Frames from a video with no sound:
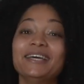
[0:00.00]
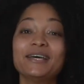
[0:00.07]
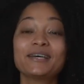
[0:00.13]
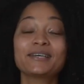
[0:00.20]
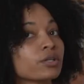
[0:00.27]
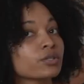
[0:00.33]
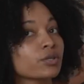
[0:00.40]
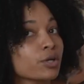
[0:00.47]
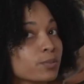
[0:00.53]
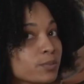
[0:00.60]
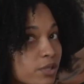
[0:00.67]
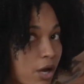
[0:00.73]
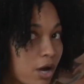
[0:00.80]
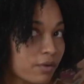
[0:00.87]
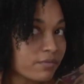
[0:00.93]
In terms
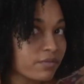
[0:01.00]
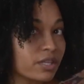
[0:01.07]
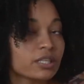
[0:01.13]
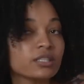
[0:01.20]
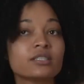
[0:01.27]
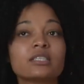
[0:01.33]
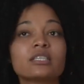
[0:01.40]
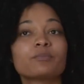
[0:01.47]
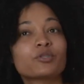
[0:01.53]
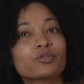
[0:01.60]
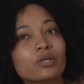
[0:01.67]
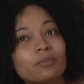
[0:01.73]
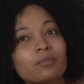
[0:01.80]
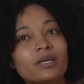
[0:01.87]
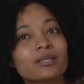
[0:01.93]
of the deep
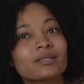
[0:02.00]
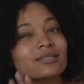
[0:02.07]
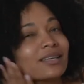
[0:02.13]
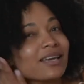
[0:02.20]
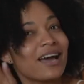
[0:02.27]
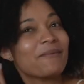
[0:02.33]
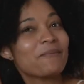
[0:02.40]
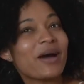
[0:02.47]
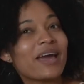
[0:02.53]
treatment, my